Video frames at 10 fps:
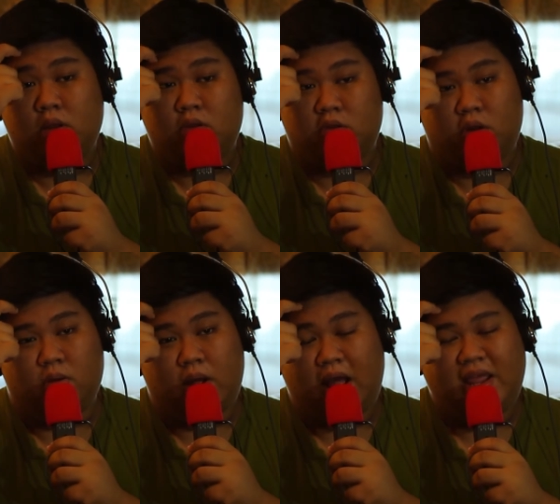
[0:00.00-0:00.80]

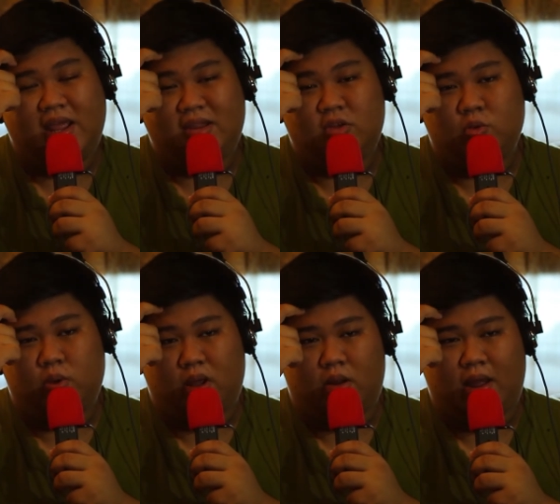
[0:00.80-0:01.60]
So I-82
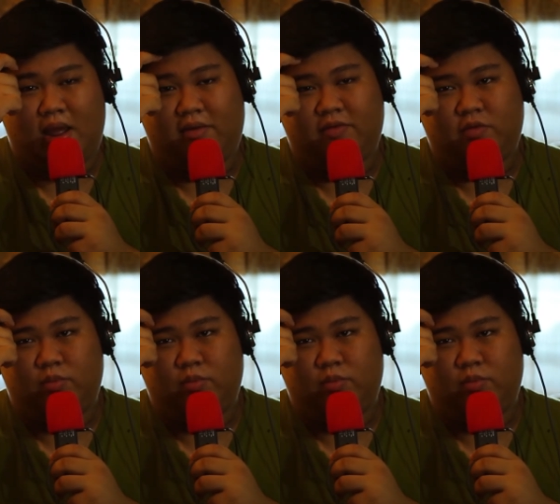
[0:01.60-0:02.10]
will have